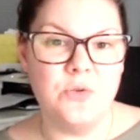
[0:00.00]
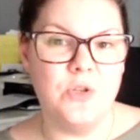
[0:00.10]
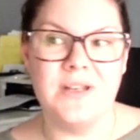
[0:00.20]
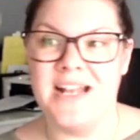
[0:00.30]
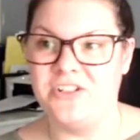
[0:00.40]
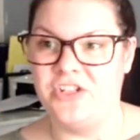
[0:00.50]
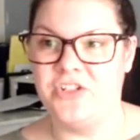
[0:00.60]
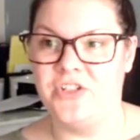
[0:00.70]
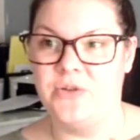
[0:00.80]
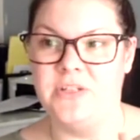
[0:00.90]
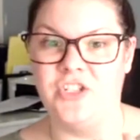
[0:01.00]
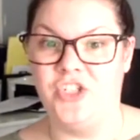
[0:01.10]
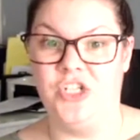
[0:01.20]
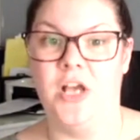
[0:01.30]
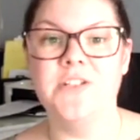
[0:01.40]
You can actually just use it
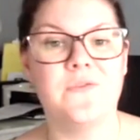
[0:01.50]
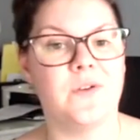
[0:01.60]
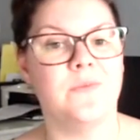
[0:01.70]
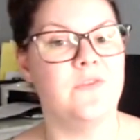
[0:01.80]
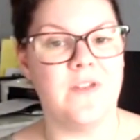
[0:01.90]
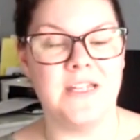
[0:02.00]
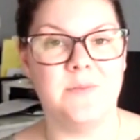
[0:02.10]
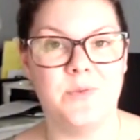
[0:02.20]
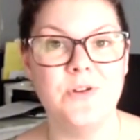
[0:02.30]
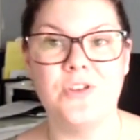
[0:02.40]
just from Facebook.